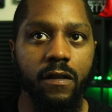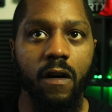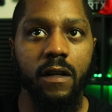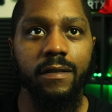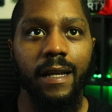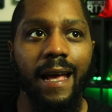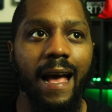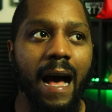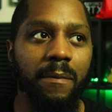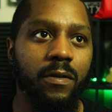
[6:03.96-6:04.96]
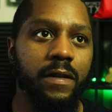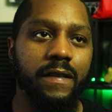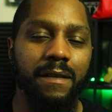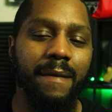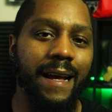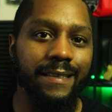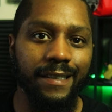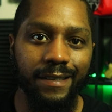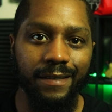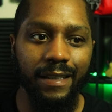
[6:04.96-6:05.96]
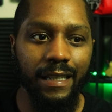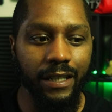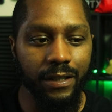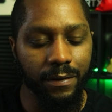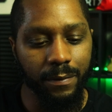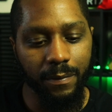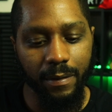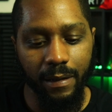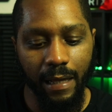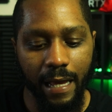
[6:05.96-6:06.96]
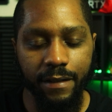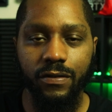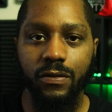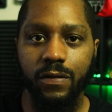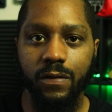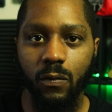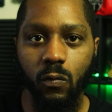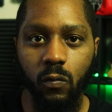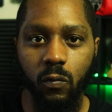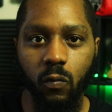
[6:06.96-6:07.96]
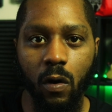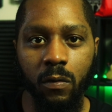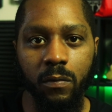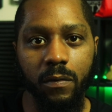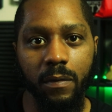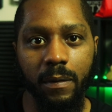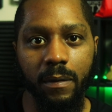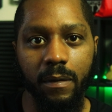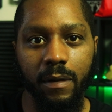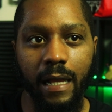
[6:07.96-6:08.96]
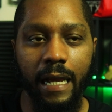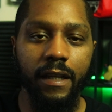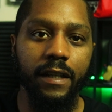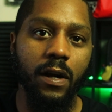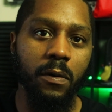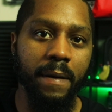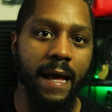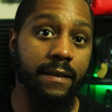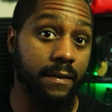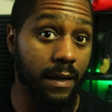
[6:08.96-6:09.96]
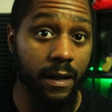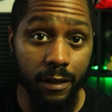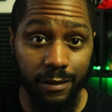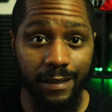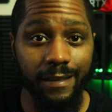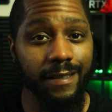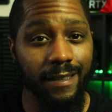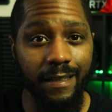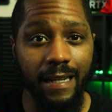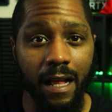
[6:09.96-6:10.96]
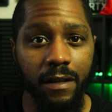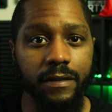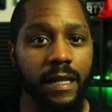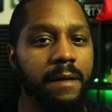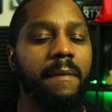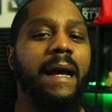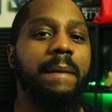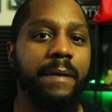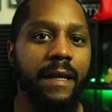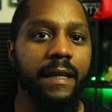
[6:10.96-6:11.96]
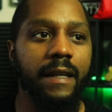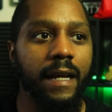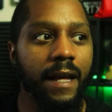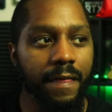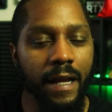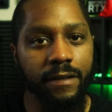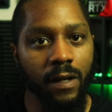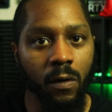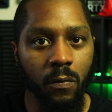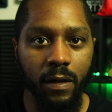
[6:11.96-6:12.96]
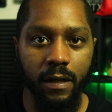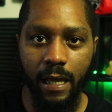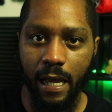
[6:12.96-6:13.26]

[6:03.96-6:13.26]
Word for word: cost? I'm going to imagine, you know, Asus won't likely go past $160 in my opinion. They don't want to